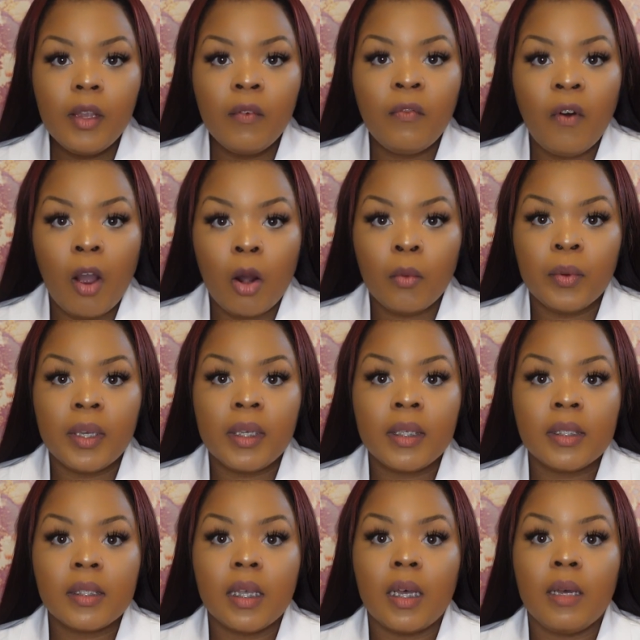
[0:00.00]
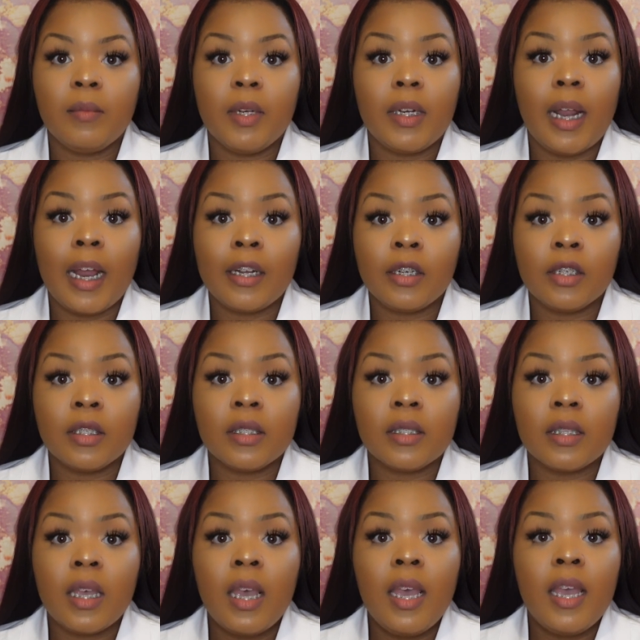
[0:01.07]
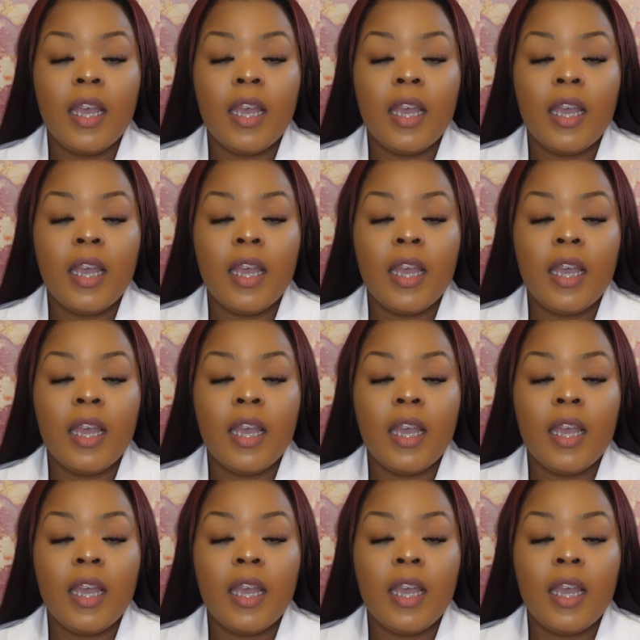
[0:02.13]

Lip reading: or risk, the doctors